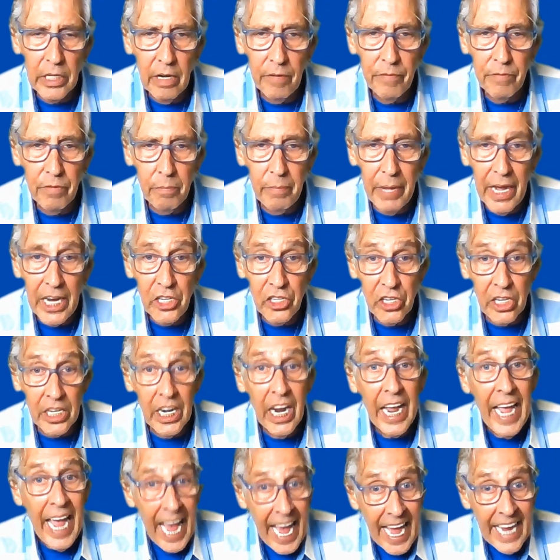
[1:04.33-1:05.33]
information.
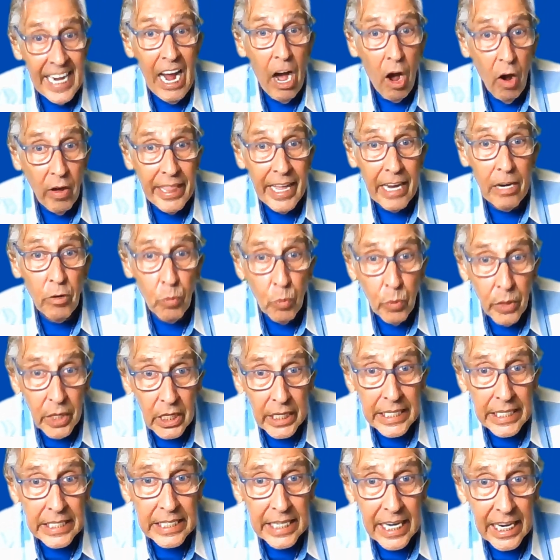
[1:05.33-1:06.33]
And are they
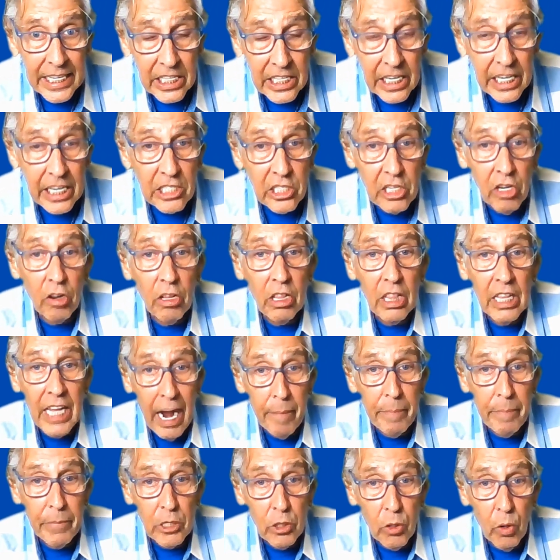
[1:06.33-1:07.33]
really tested? Is there
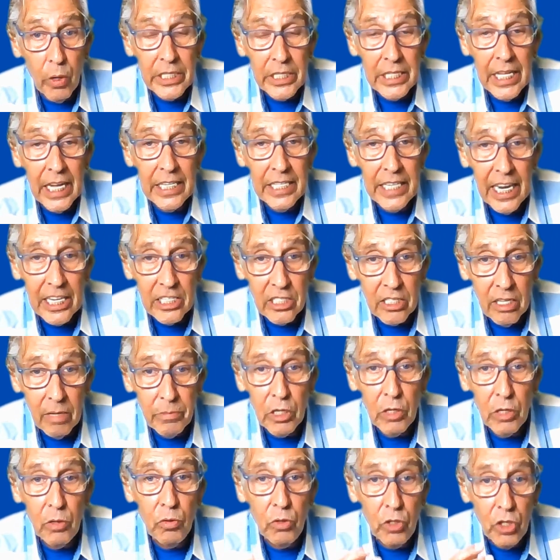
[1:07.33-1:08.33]
laboratories that test them?
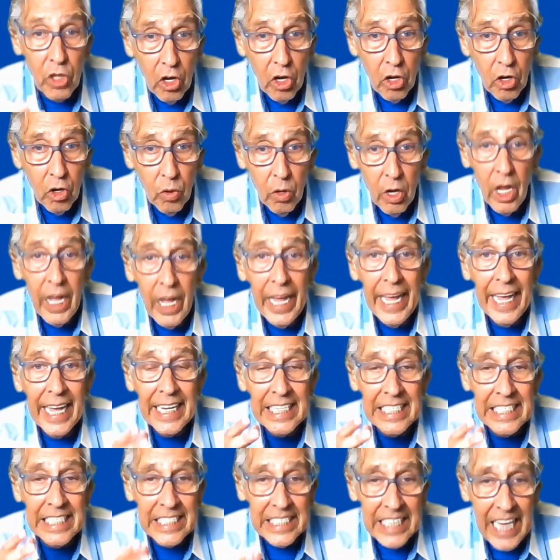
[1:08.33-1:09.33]
Do you know
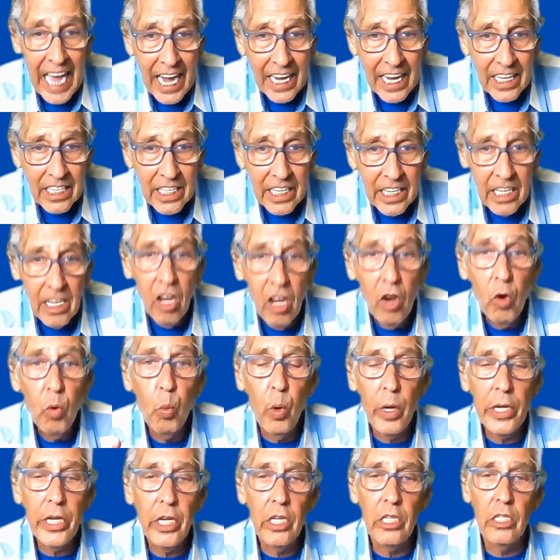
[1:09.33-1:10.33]
exactly
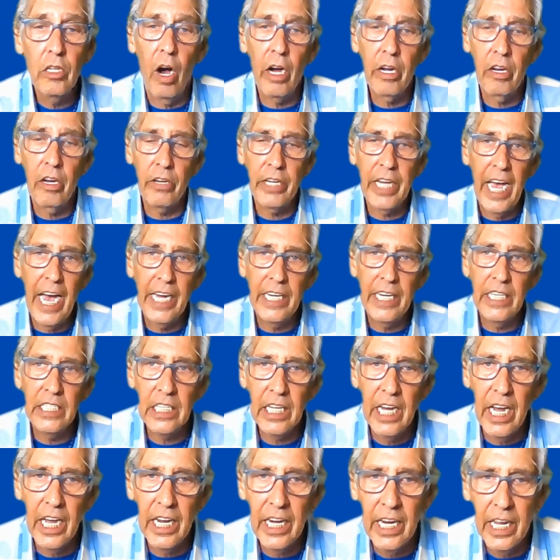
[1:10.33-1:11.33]
what your dog or cat is
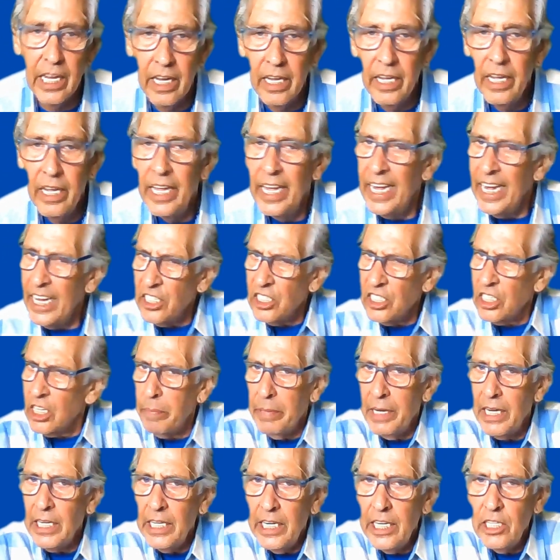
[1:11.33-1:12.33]
getting? It's going
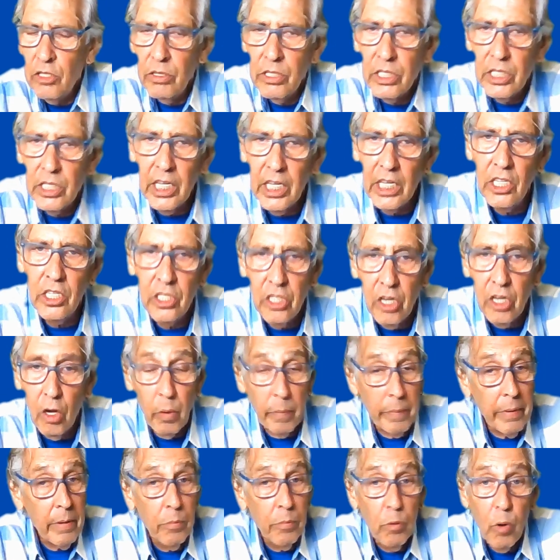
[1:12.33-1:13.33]
to be an interesting show. We'll
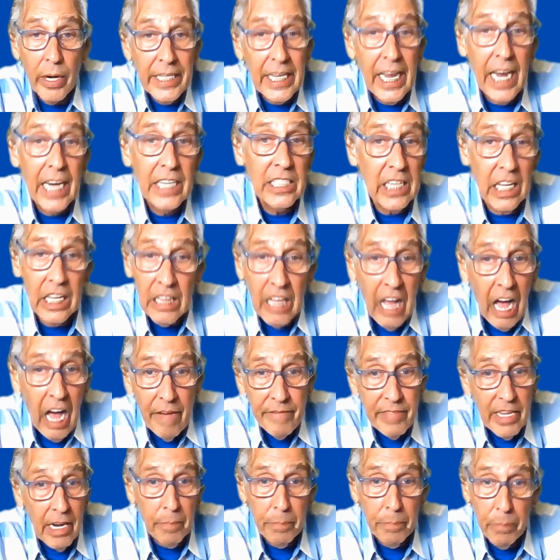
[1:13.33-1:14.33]
be broadcasting
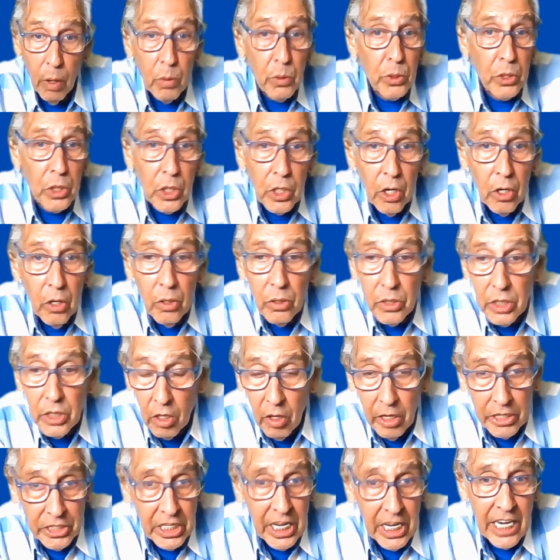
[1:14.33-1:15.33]
live there, both shows, the
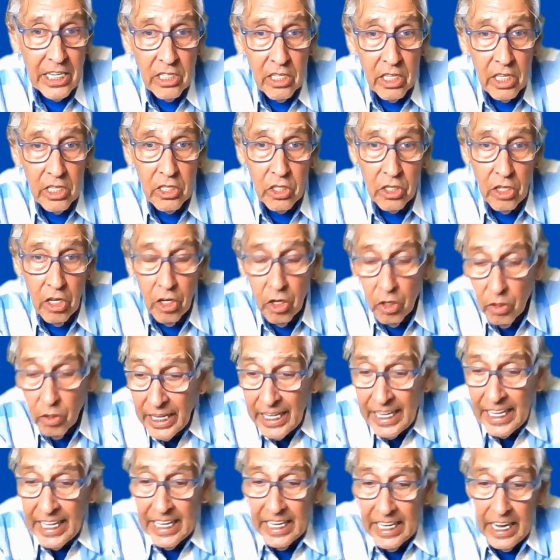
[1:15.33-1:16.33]
Los Angeles show,
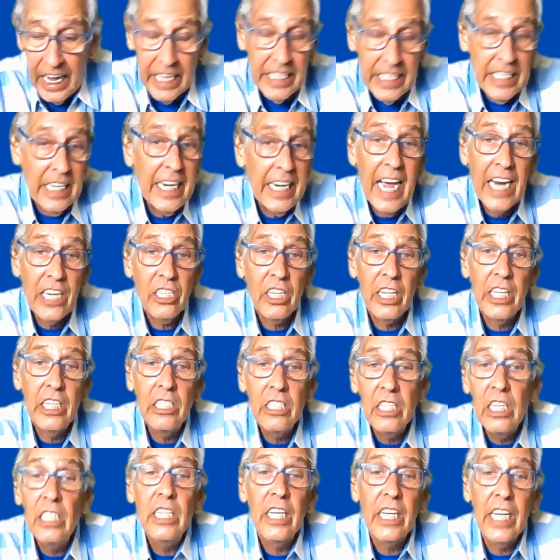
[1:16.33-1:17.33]
uh, the nationally
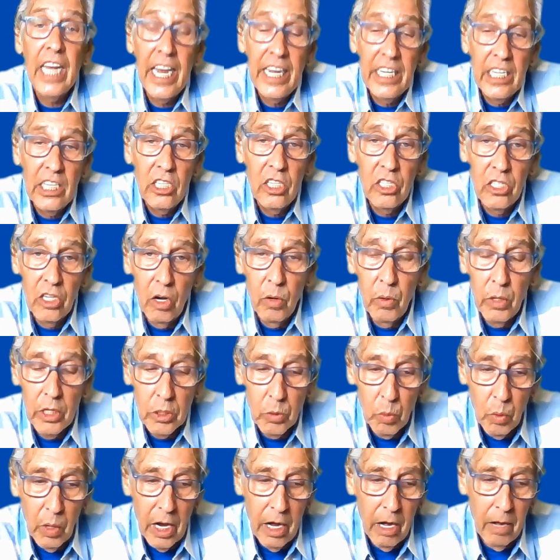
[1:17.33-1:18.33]
syndicated show
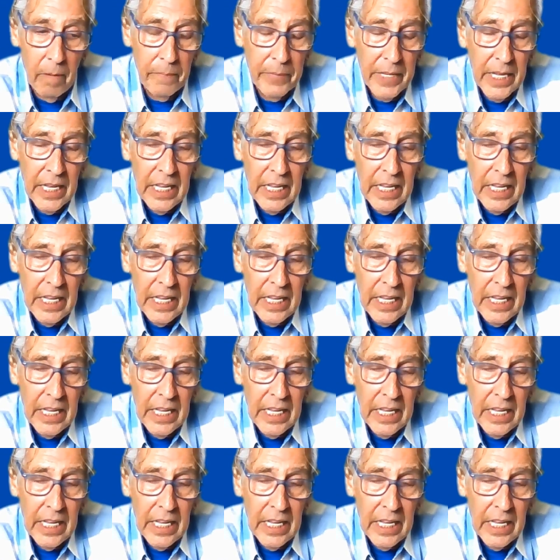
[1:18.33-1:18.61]
as well